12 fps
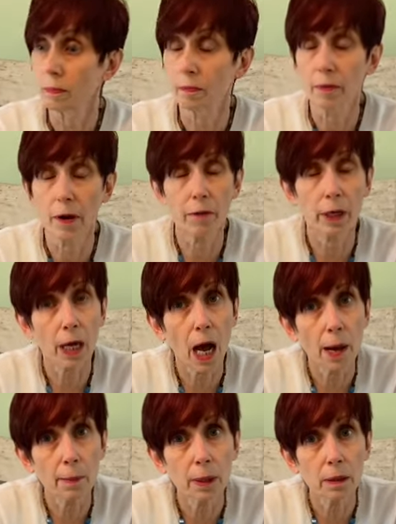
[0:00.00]
very
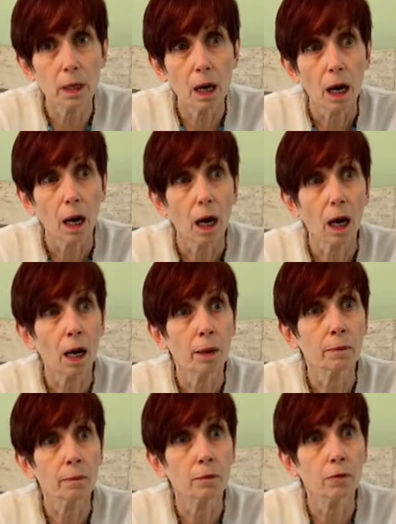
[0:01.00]
common
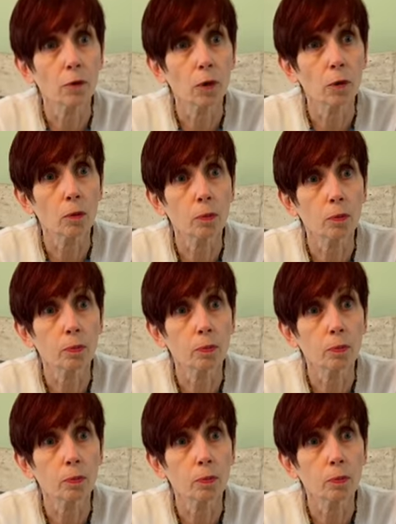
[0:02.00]
um, for